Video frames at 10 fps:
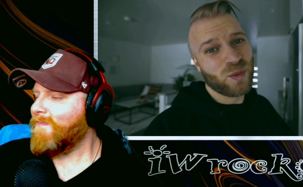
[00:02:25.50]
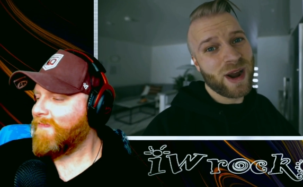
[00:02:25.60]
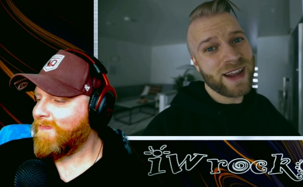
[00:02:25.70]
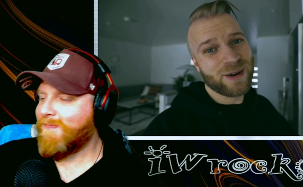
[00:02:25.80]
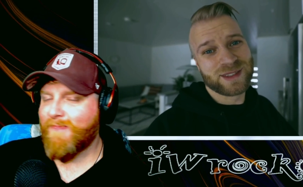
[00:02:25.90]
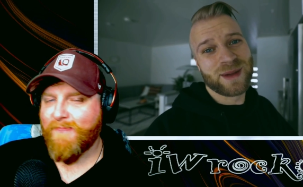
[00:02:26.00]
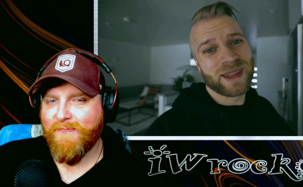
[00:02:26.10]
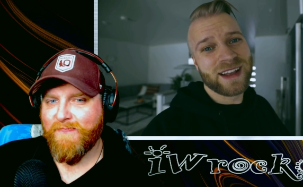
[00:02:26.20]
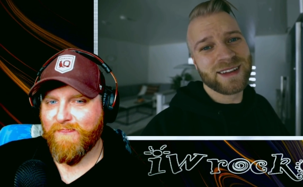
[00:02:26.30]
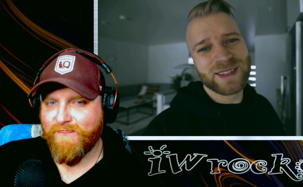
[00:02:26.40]
Speaker 1: white or
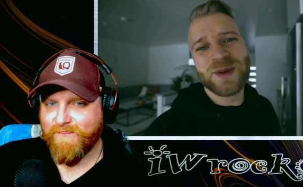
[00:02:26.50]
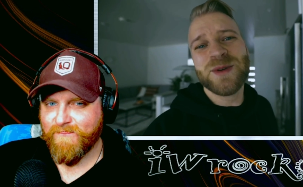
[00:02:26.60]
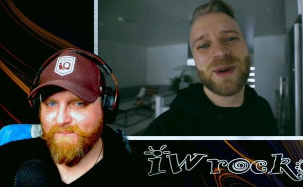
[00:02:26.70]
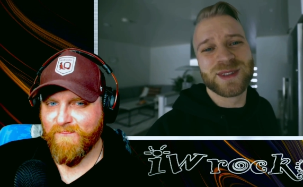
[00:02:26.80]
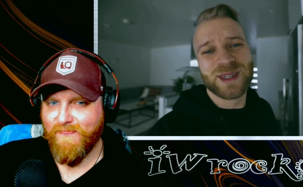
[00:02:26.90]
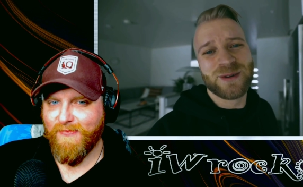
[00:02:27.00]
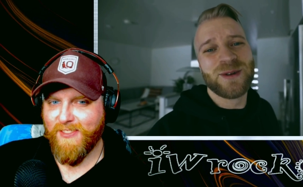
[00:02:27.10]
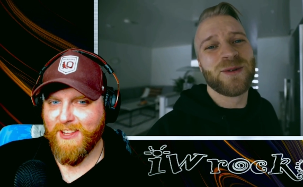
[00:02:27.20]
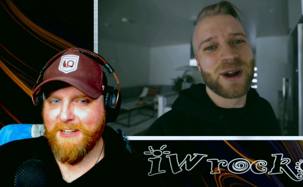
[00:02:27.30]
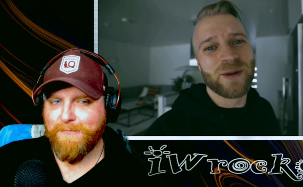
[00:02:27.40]
something else, you'd notice it
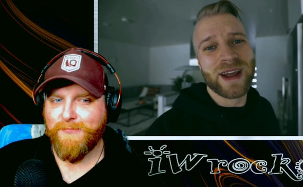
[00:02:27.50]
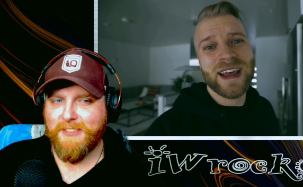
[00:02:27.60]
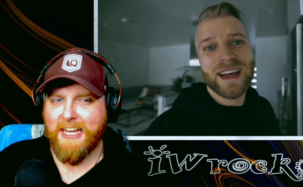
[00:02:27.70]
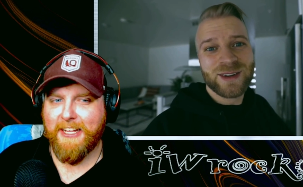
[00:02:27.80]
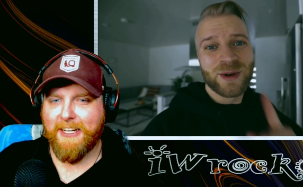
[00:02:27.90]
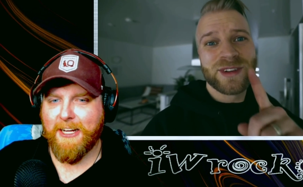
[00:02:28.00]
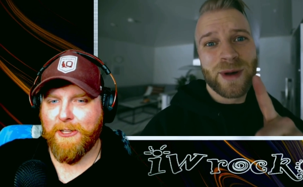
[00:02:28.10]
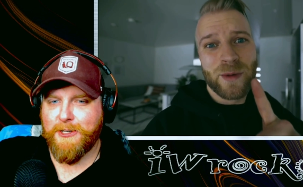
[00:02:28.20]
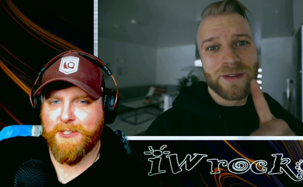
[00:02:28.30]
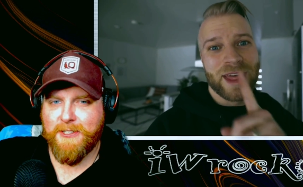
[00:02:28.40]
right
Speaker 2: away. Yeah, that
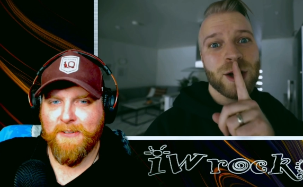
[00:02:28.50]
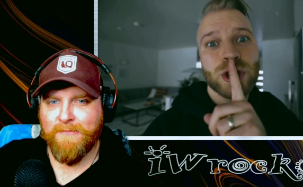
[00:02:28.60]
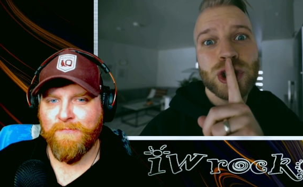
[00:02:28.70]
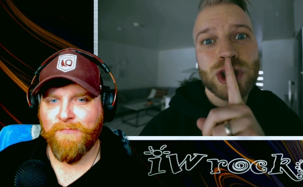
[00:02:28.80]
color's... Like that.